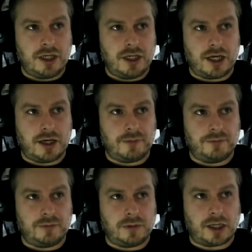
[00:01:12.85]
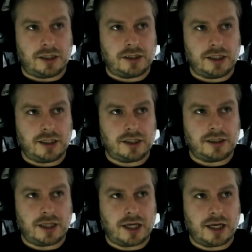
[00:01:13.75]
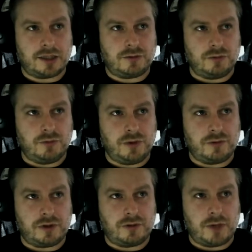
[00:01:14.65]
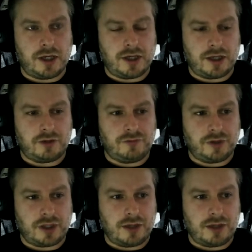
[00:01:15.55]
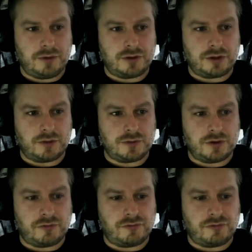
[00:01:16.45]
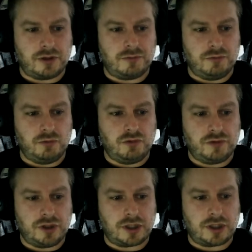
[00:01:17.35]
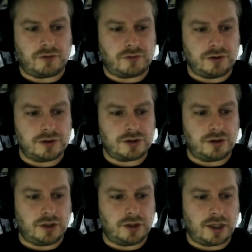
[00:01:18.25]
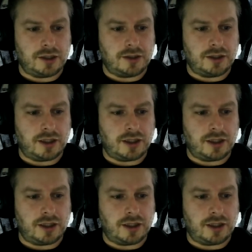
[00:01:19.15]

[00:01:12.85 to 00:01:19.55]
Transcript: Um, I think that we were way ahead of the game in terms of uh, moving the conference online.